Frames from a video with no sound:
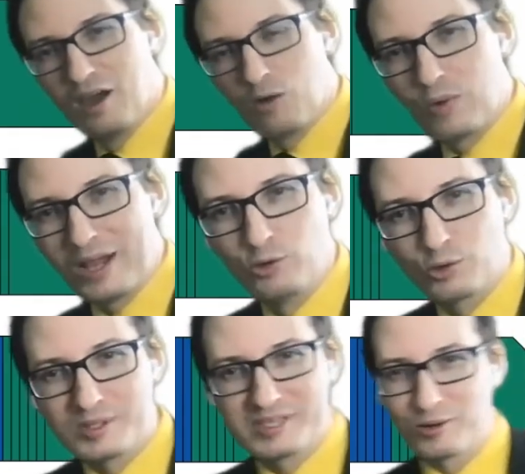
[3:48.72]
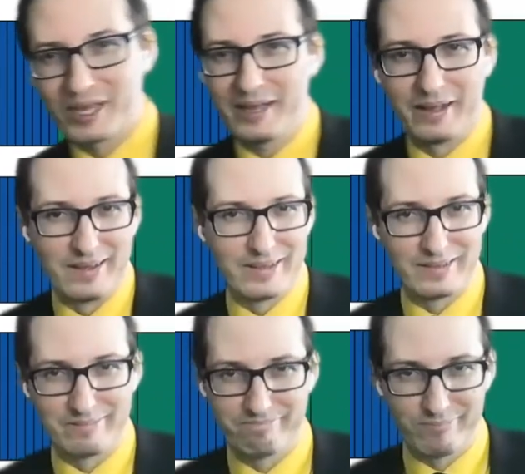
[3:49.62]
Well, you could say, okay,
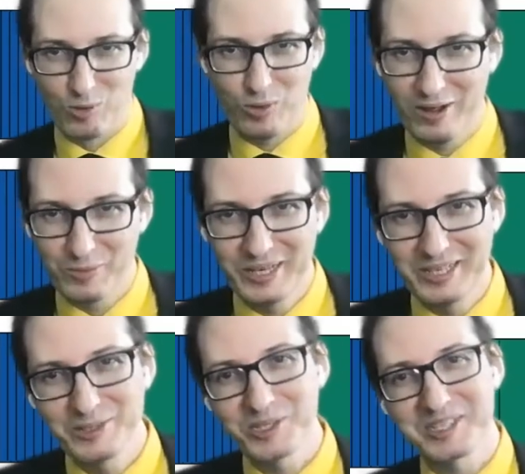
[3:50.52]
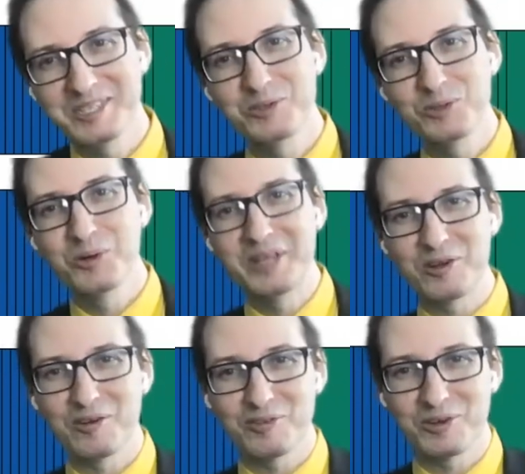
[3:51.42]
we just need to do it
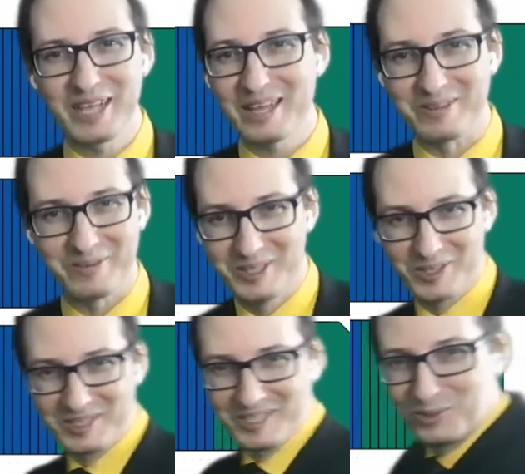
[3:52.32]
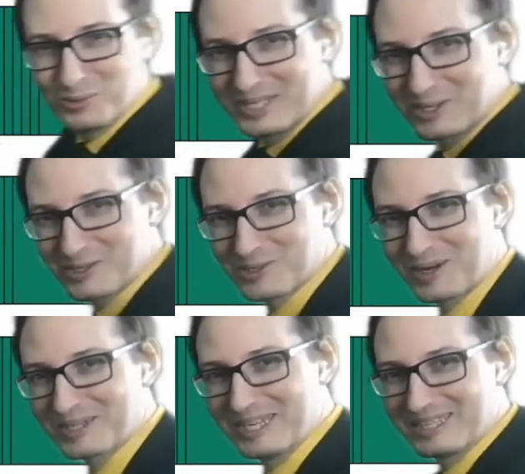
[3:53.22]
all over again. We just need to
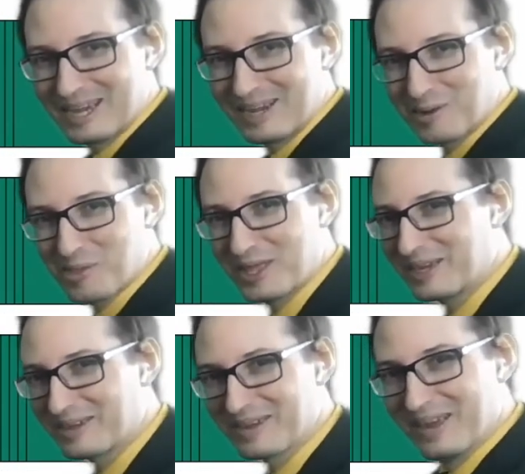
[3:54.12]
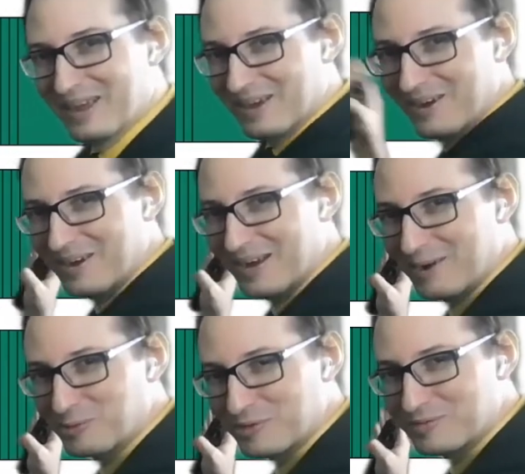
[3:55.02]
reconstruct the entire thing
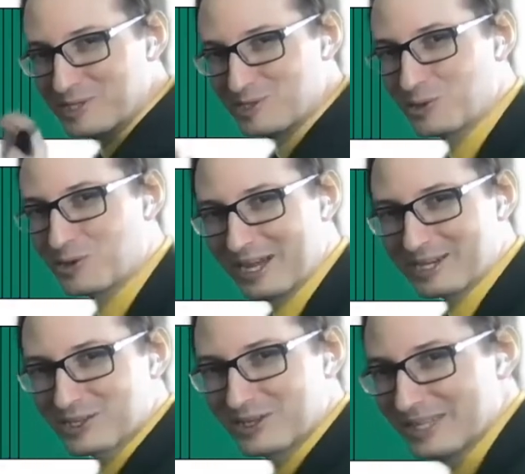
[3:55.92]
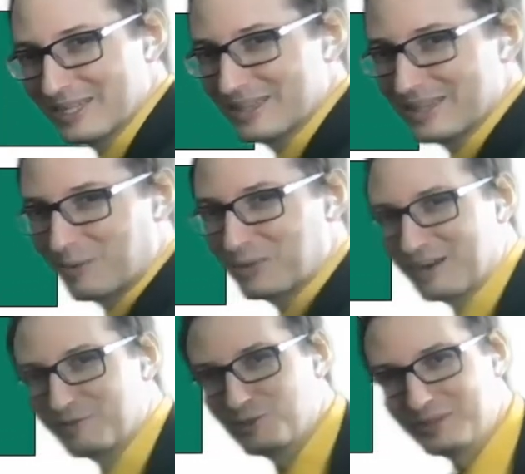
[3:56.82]
out of this new collection, and now we
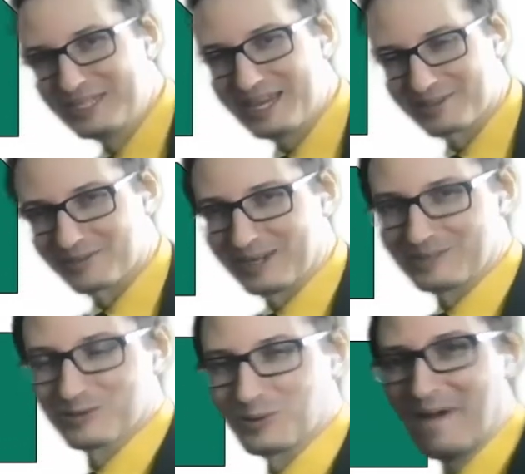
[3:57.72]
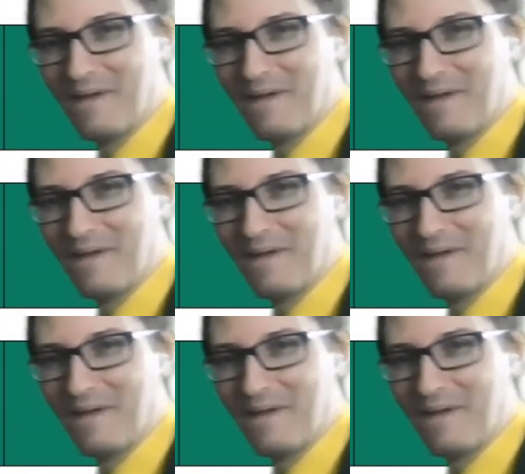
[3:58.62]
have a new index, right? So,